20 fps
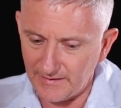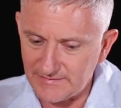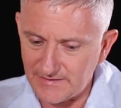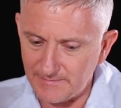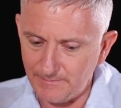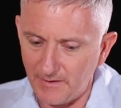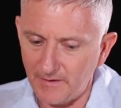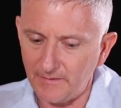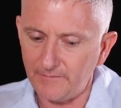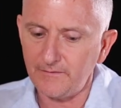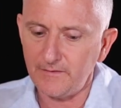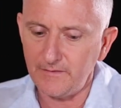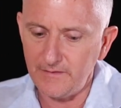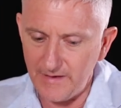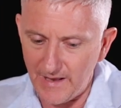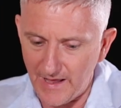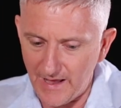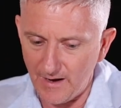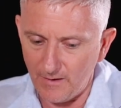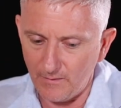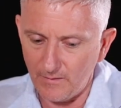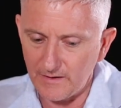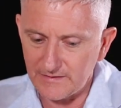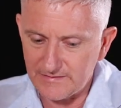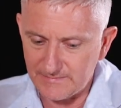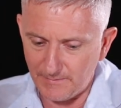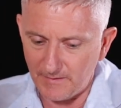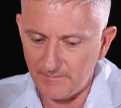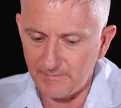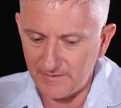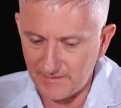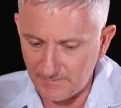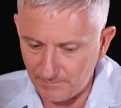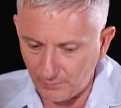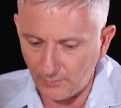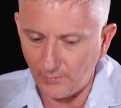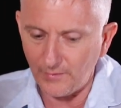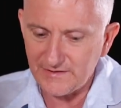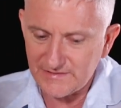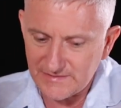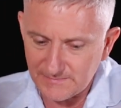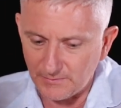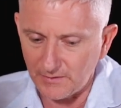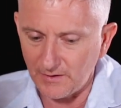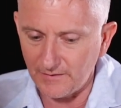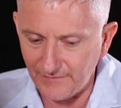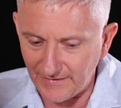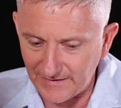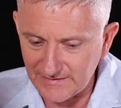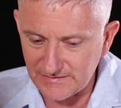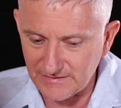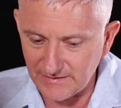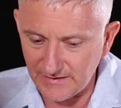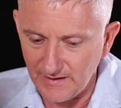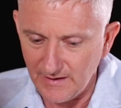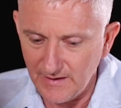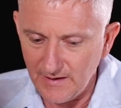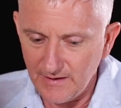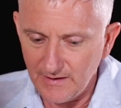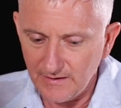It's about it's about the principle of actually,